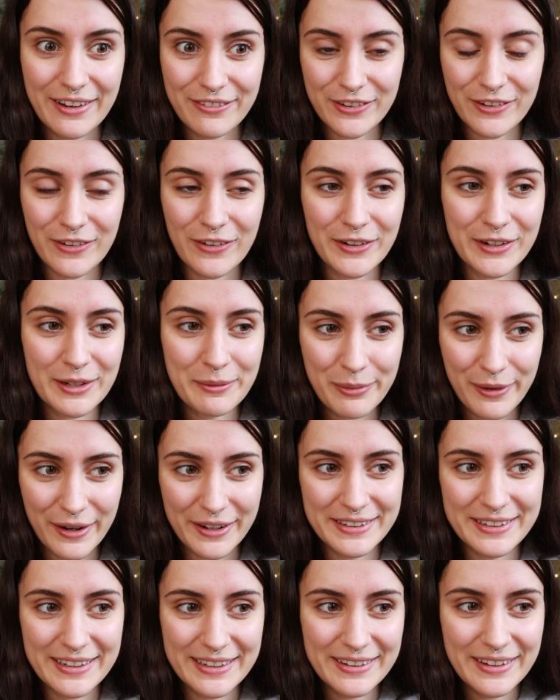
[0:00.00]
If you're already
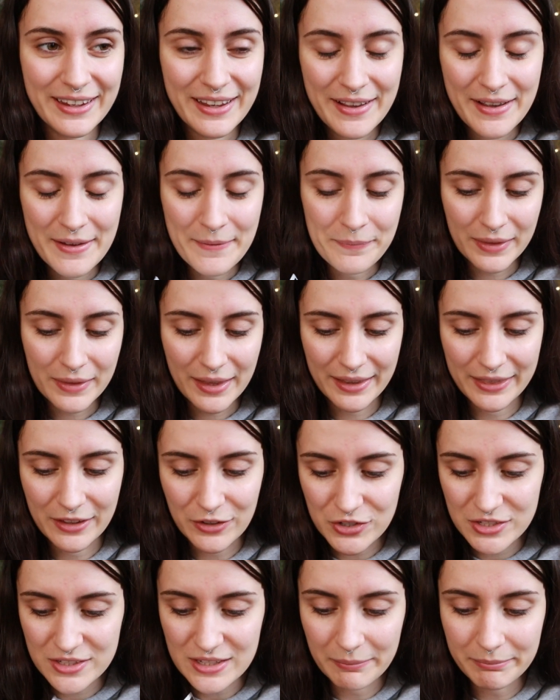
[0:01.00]
pregnant,
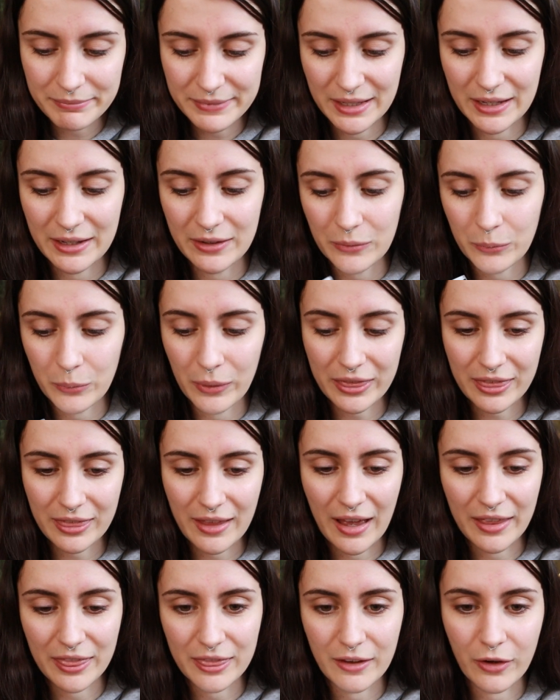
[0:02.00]
there's something with
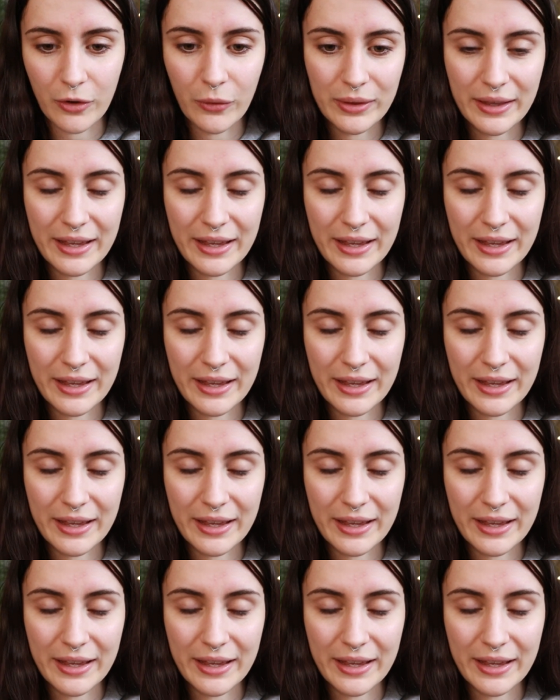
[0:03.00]
that though,